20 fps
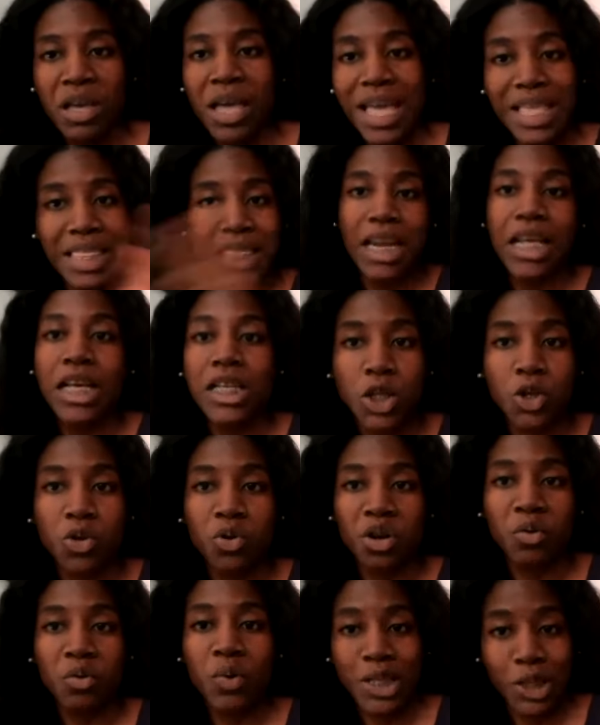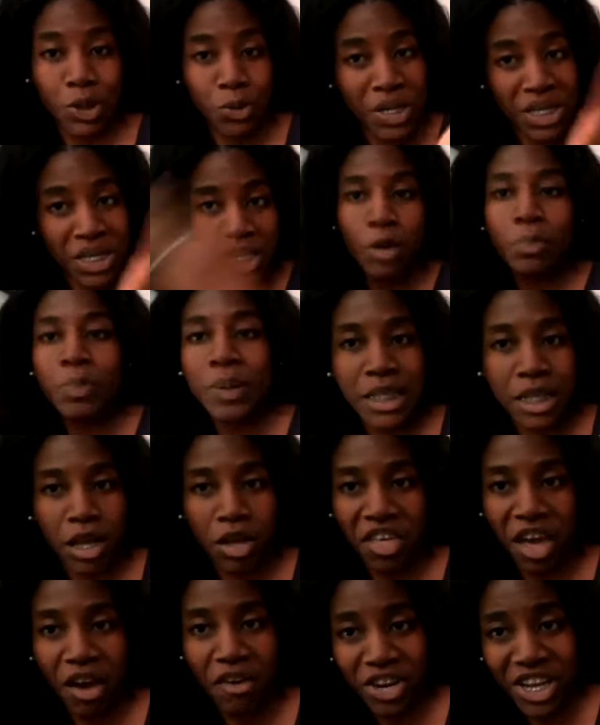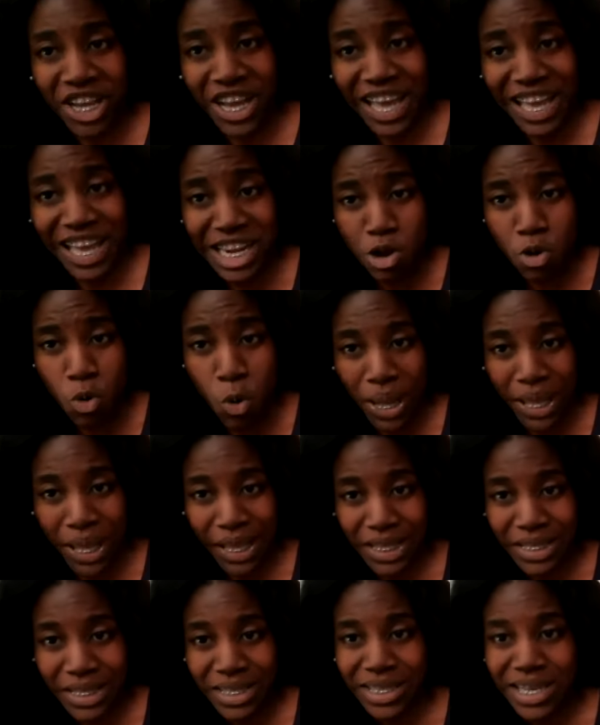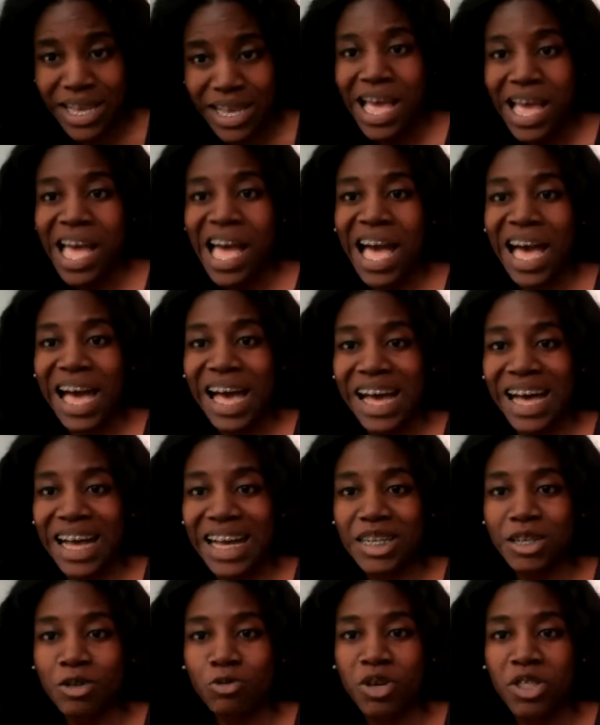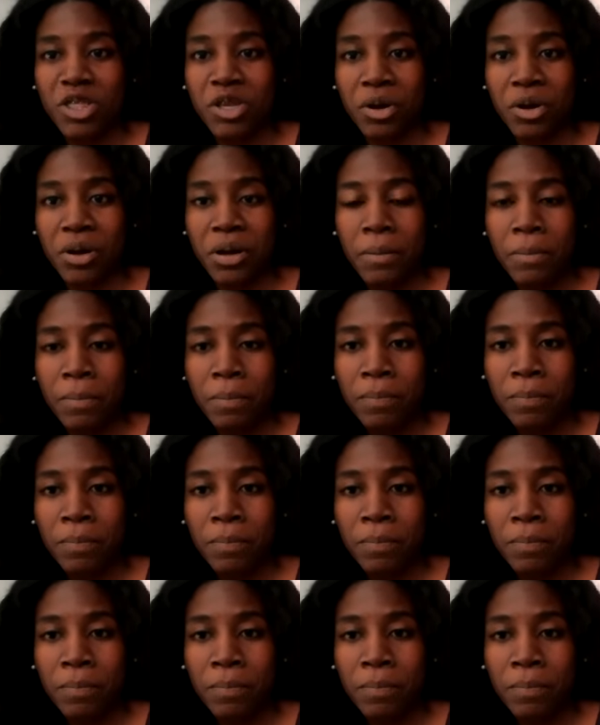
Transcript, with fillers: end of that story was you ended up in south africa anyways and with your